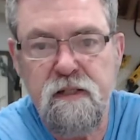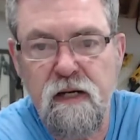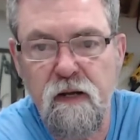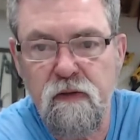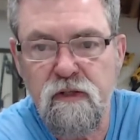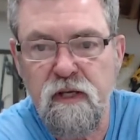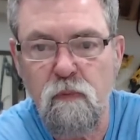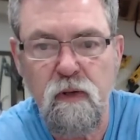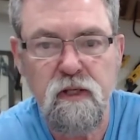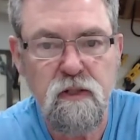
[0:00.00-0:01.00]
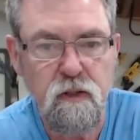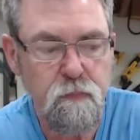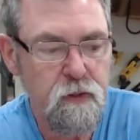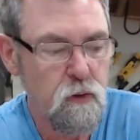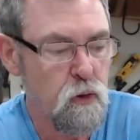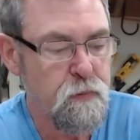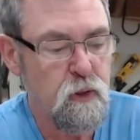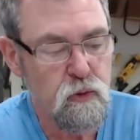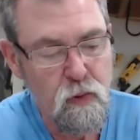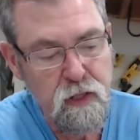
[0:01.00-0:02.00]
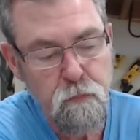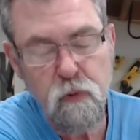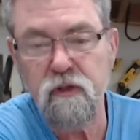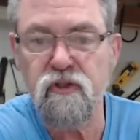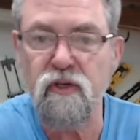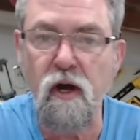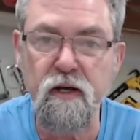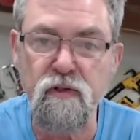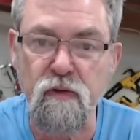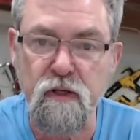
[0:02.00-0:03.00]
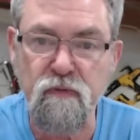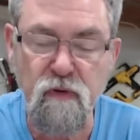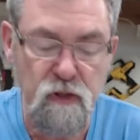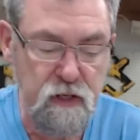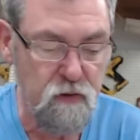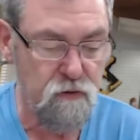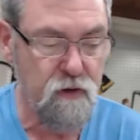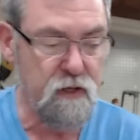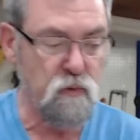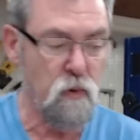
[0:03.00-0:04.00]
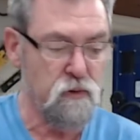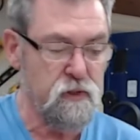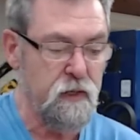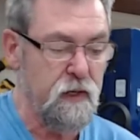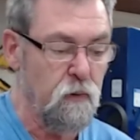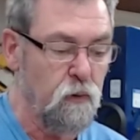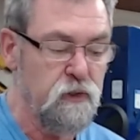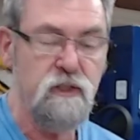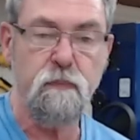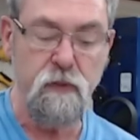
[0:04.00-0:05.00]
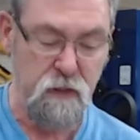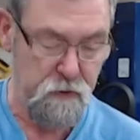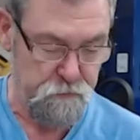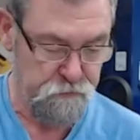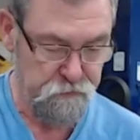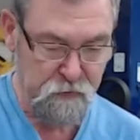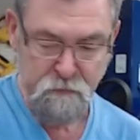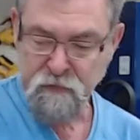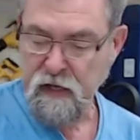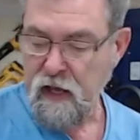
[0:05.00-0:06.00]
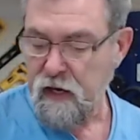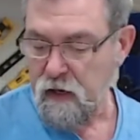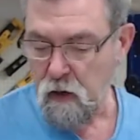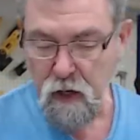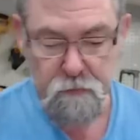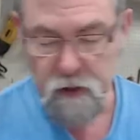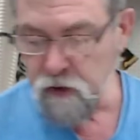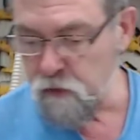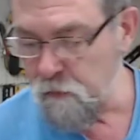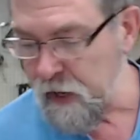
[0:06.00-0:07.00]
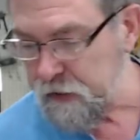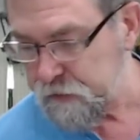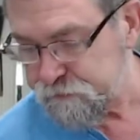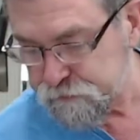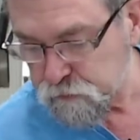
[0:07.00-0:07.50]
down this end where there's a little bit of glue, because we're going to put sides on this further down the track as well, so that'll all disappear. Now I'm going to make,